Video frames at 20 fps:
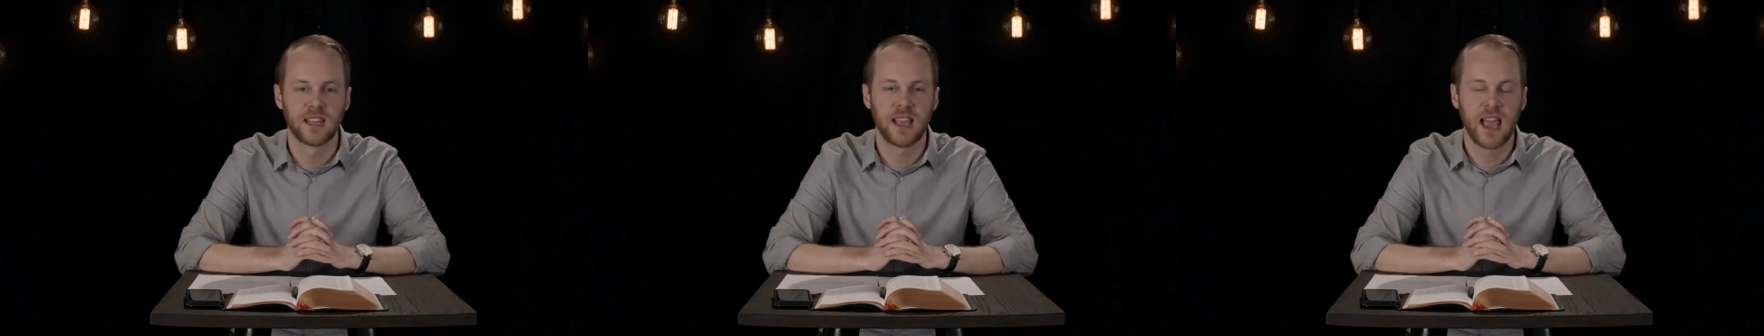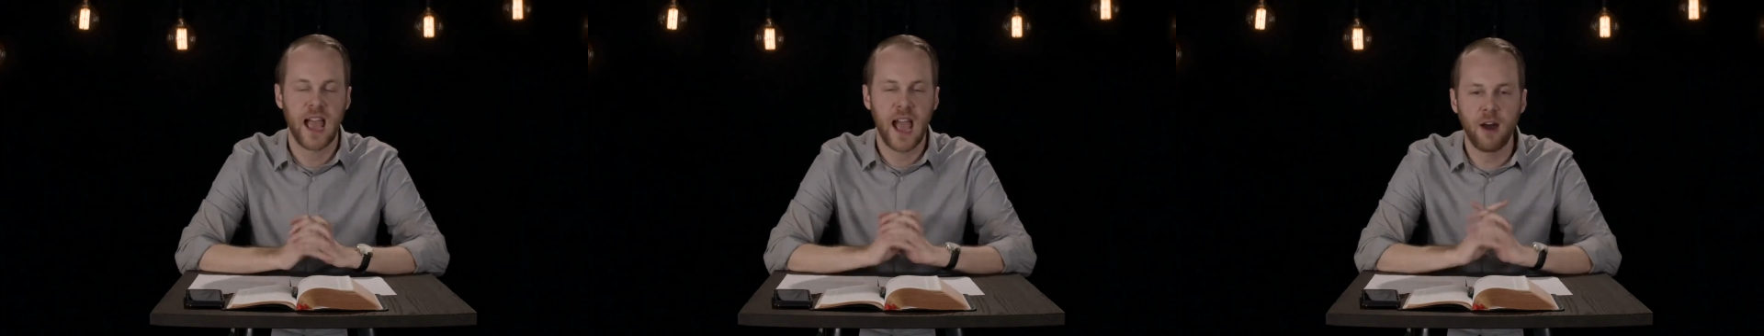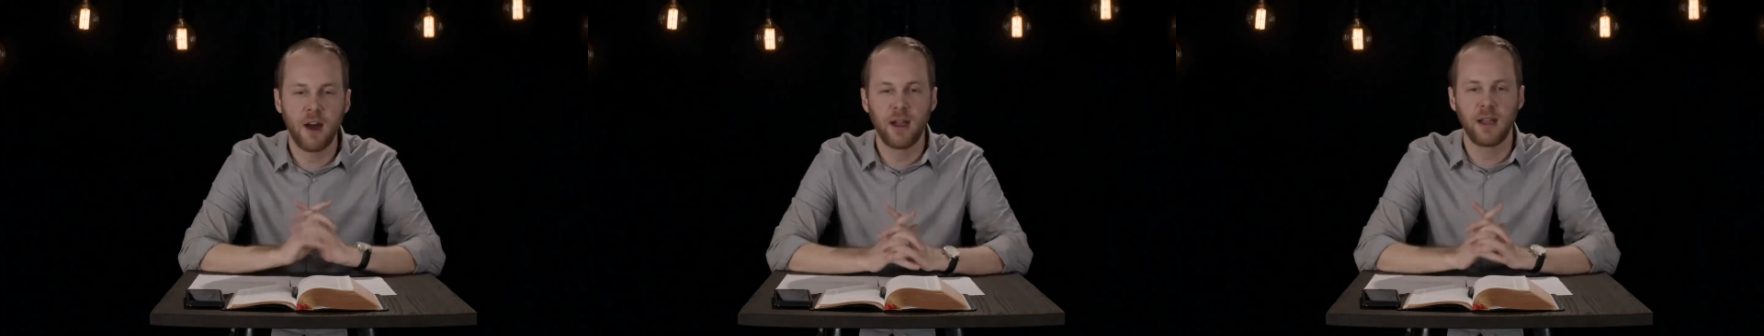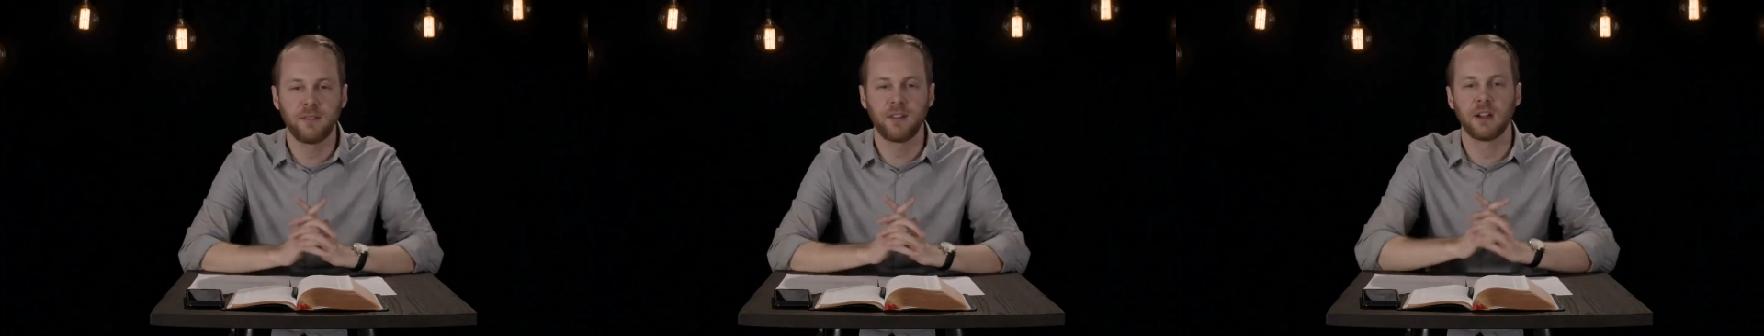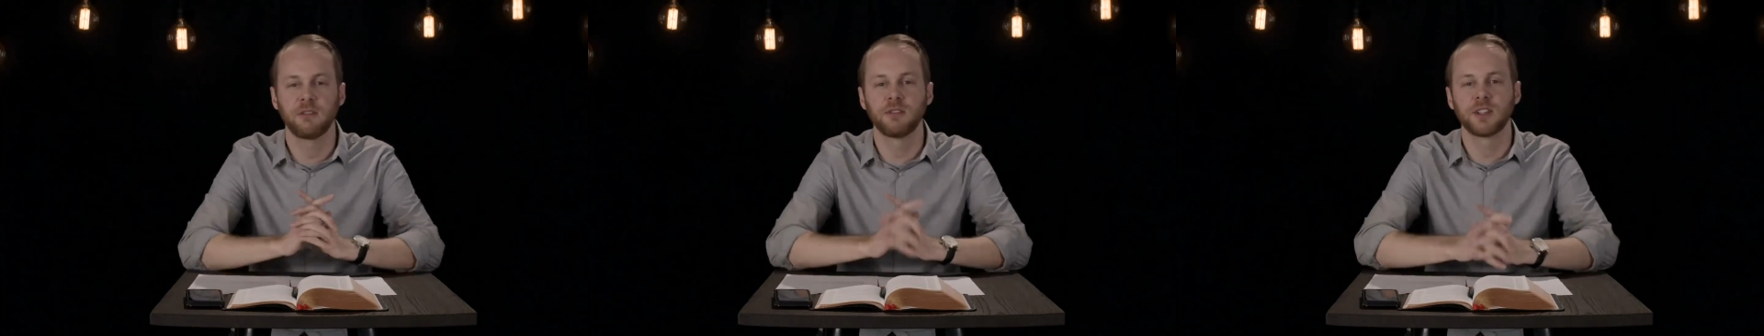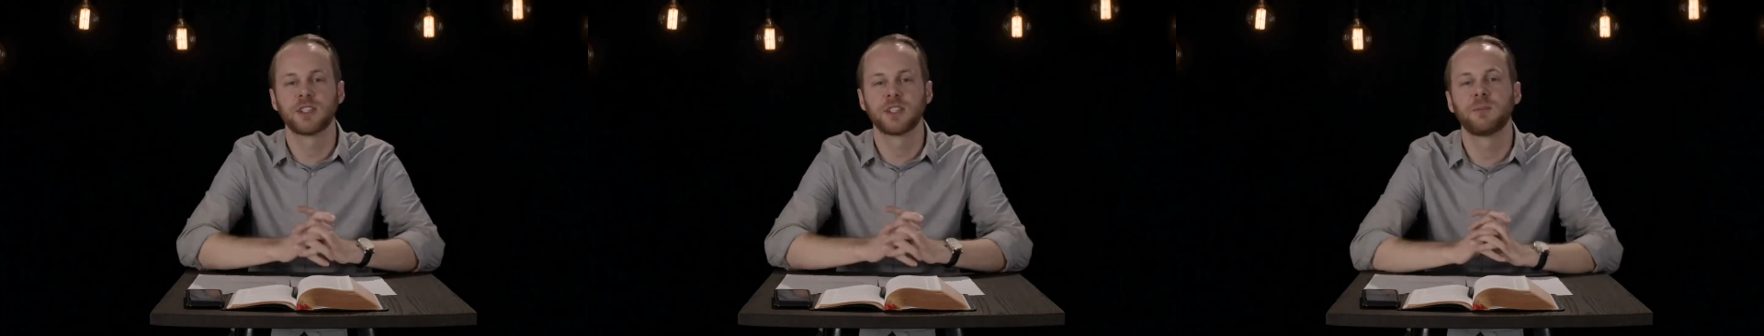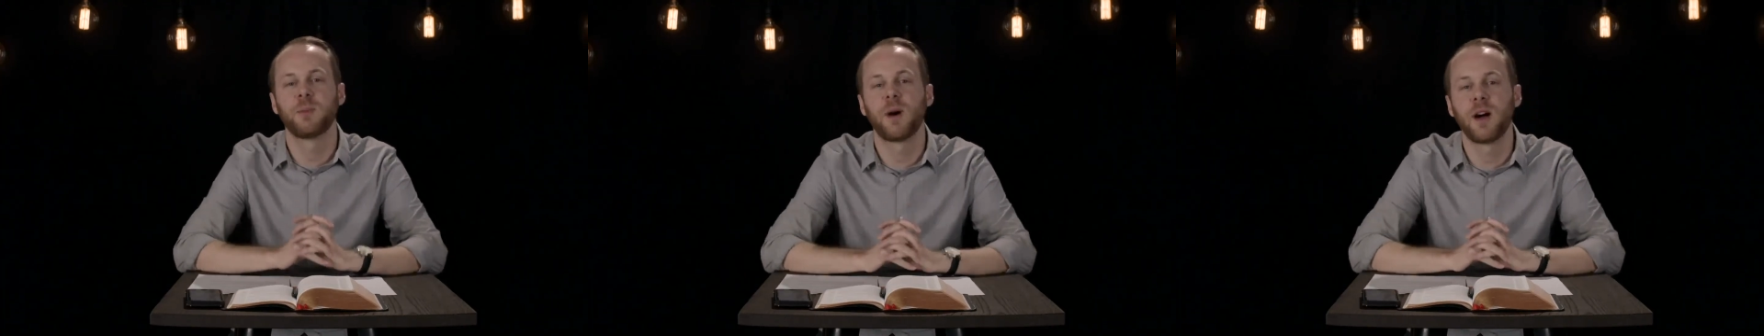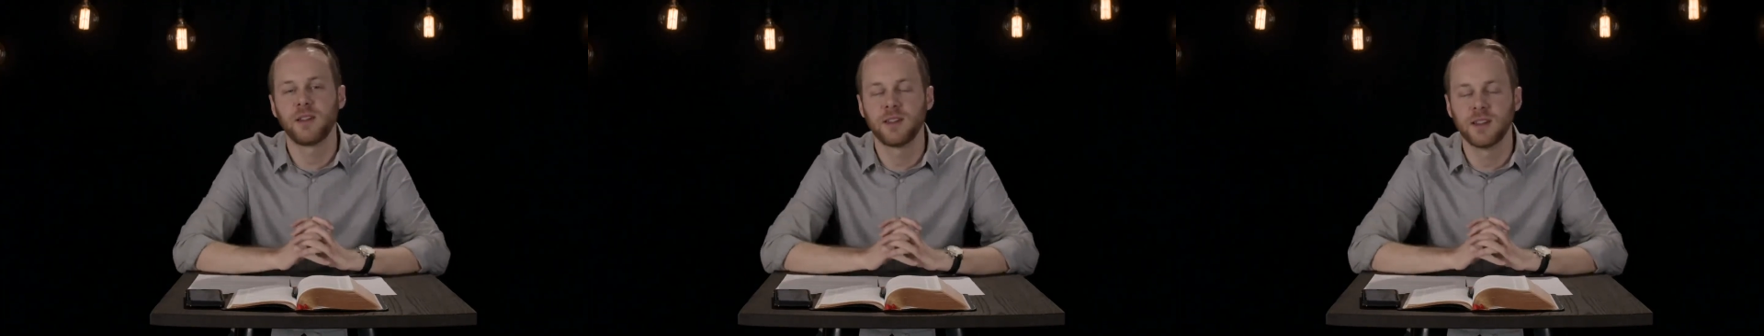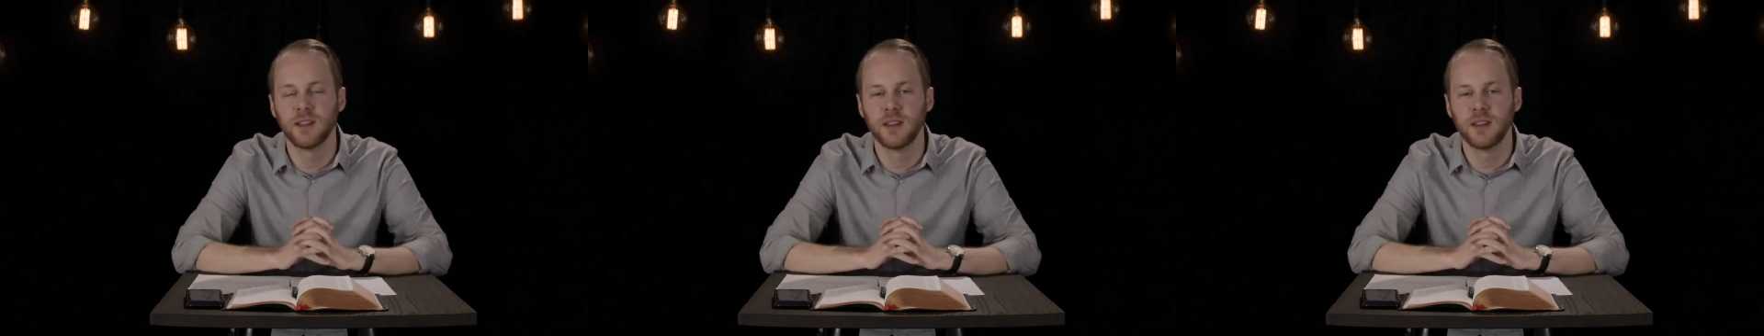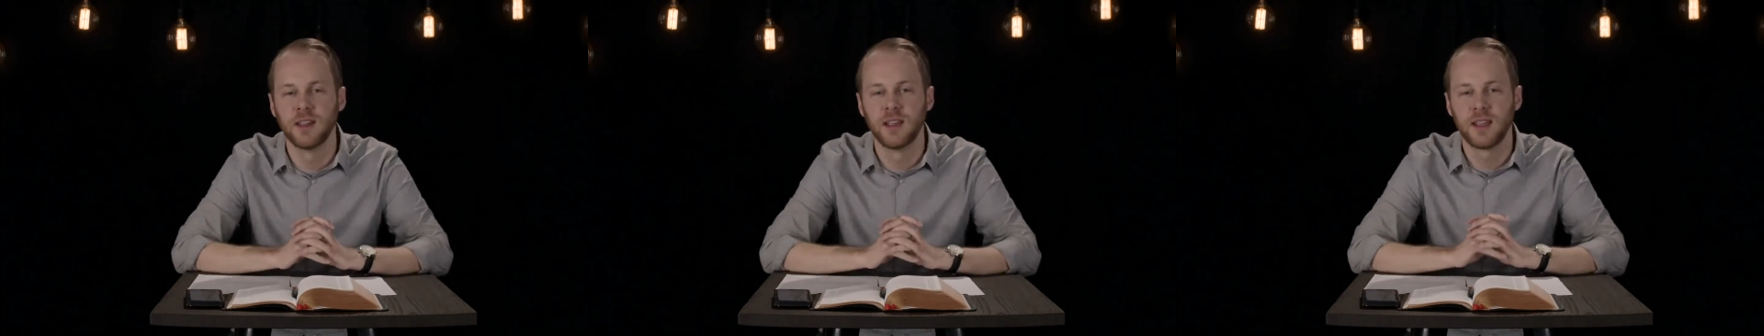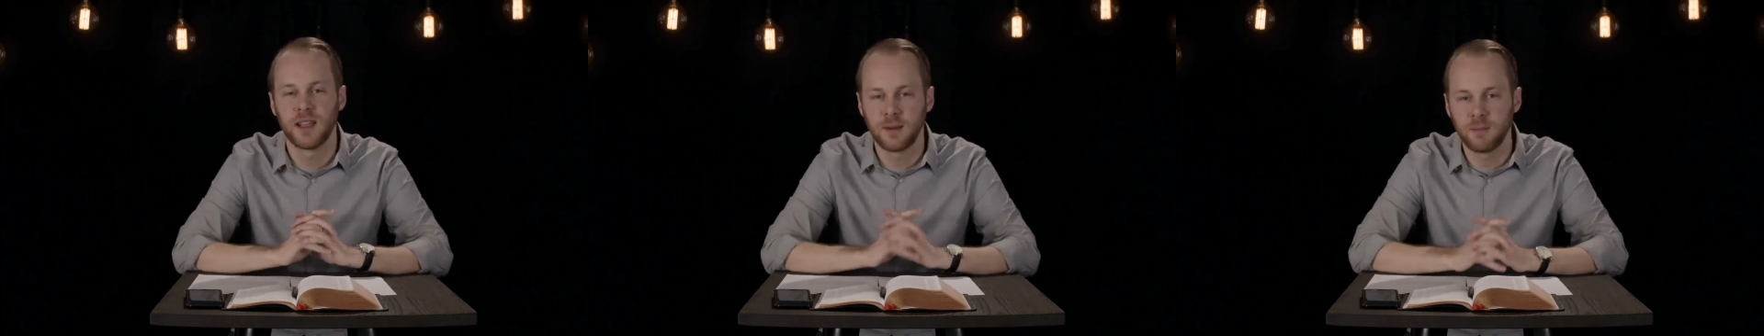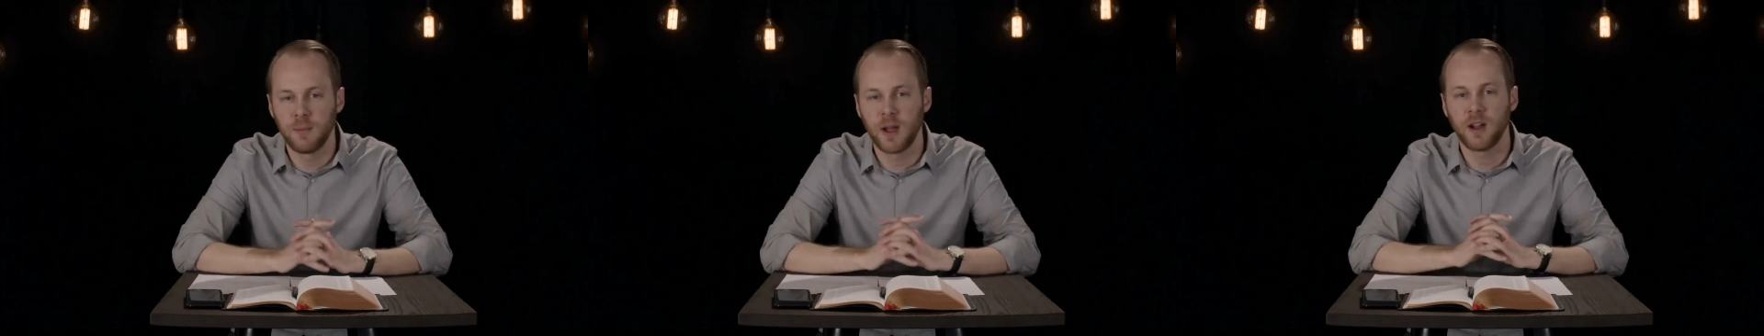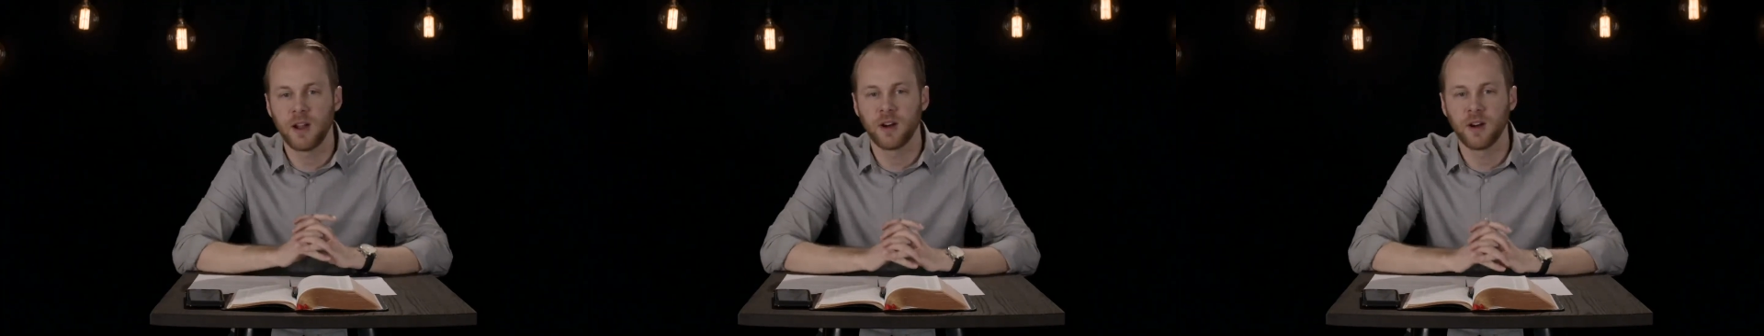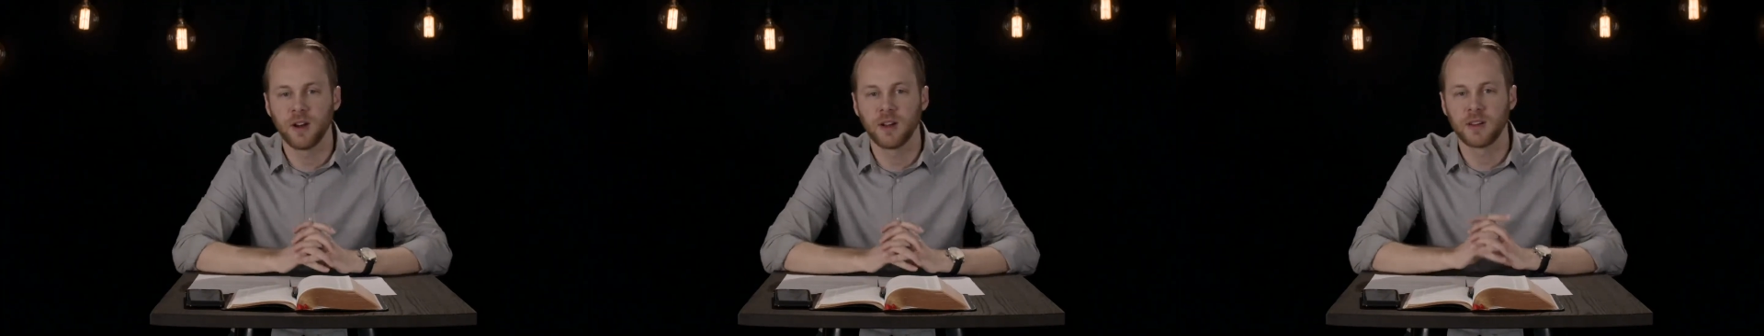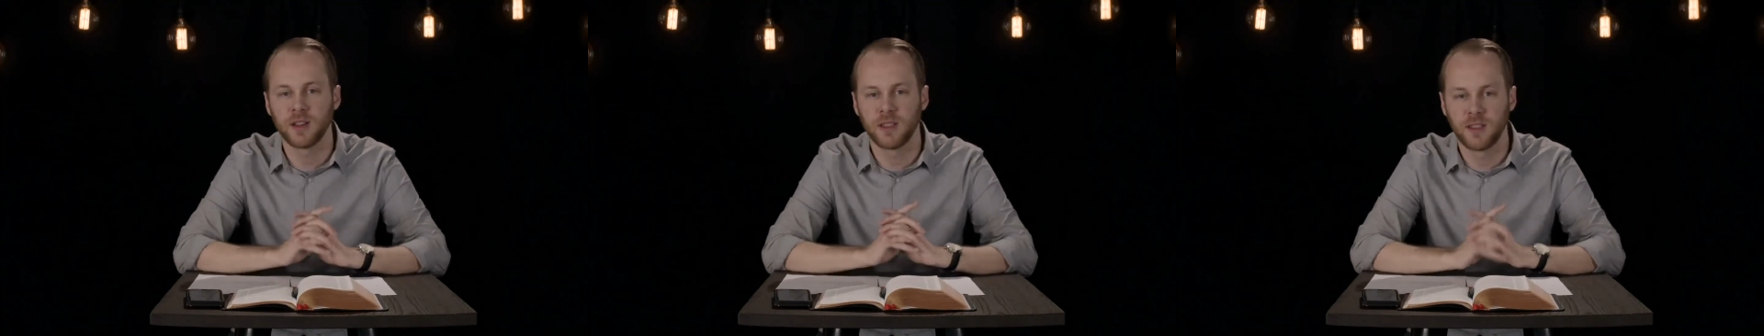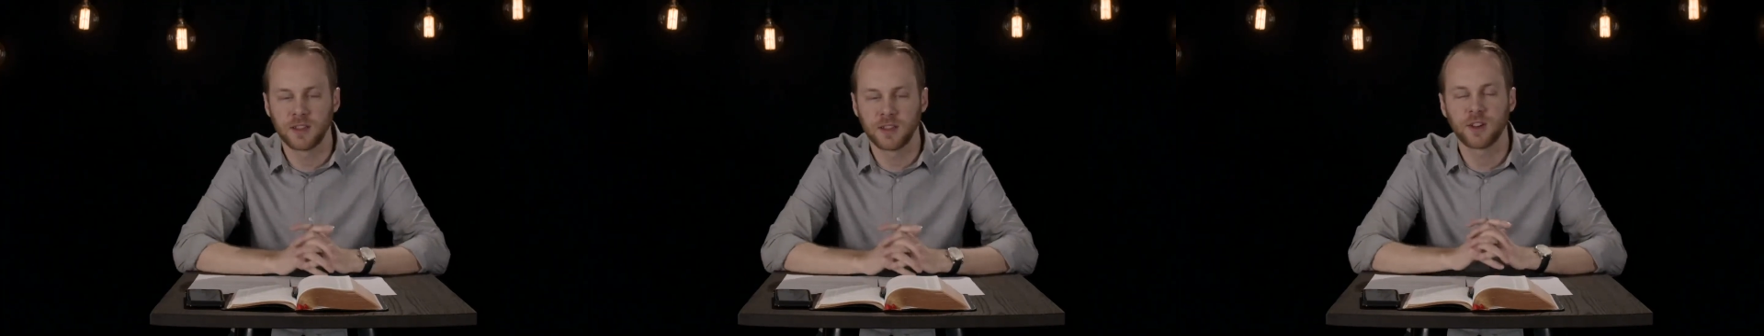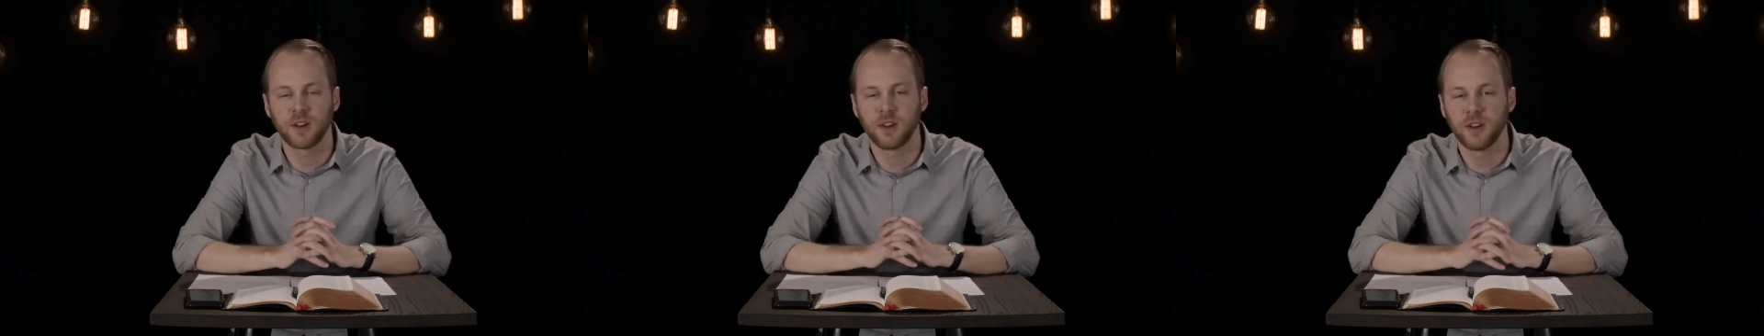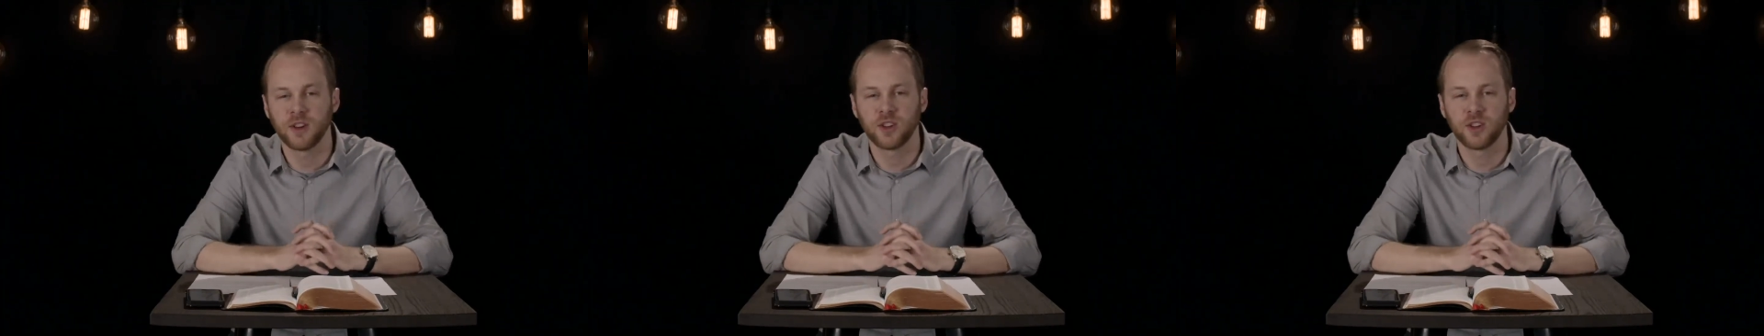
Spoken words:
How have I responded in my heart to this current